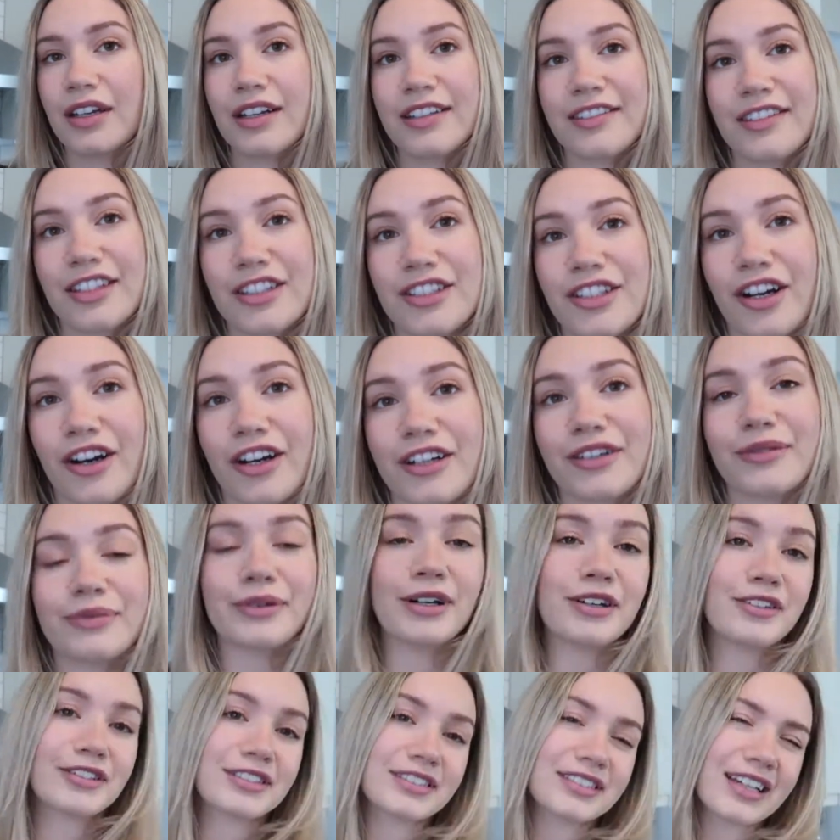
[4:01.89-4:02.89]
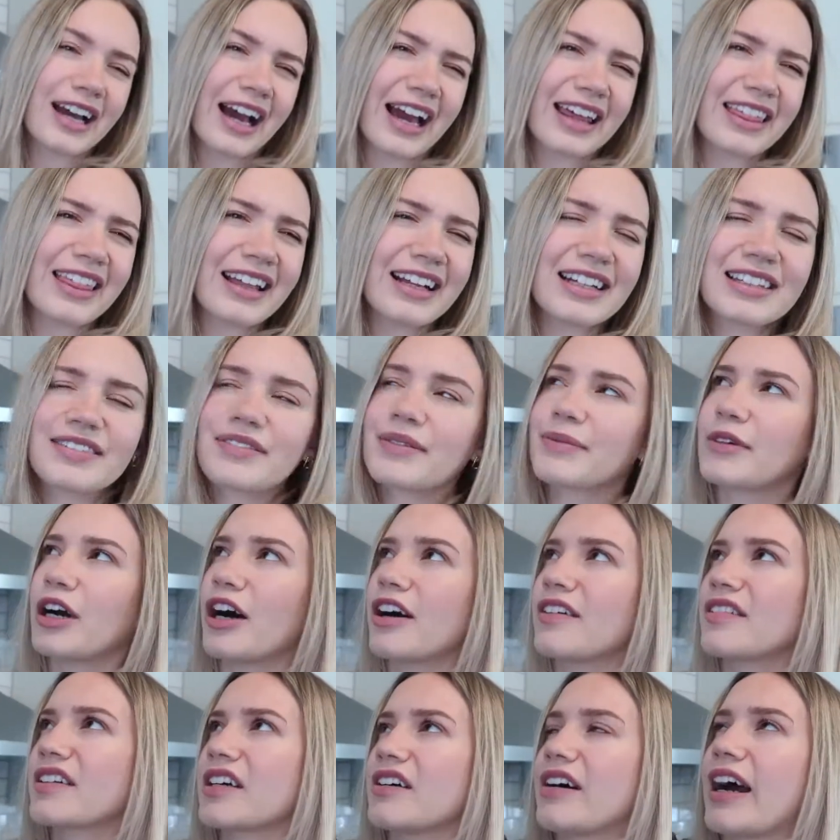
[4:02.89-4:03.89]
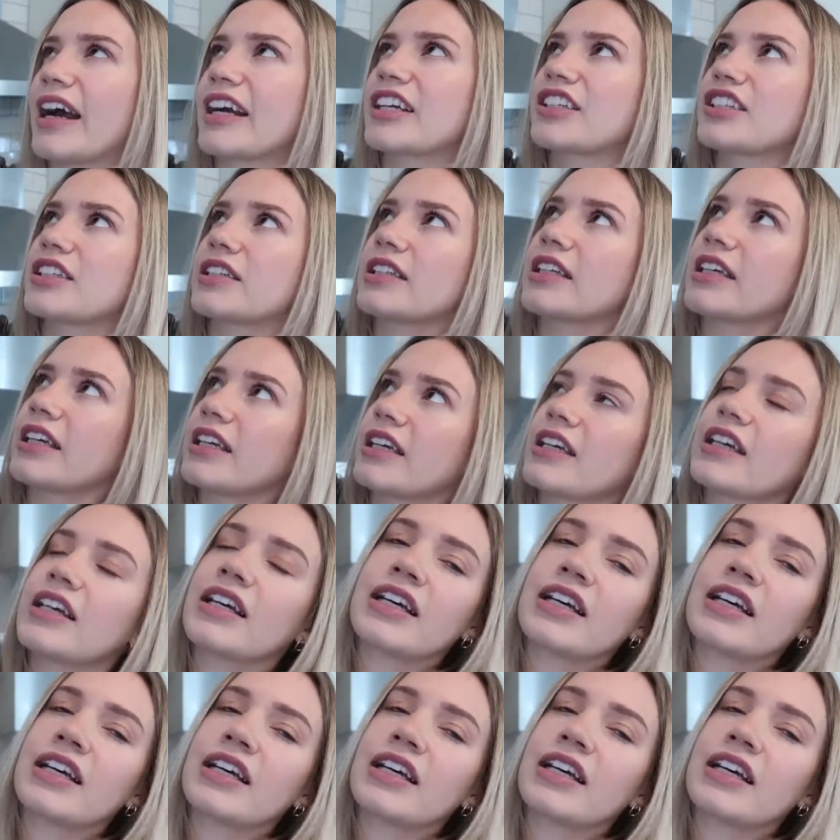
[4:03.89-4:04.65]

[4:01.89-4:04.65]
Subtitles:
It's a dark roast. I think it's from Costco actually.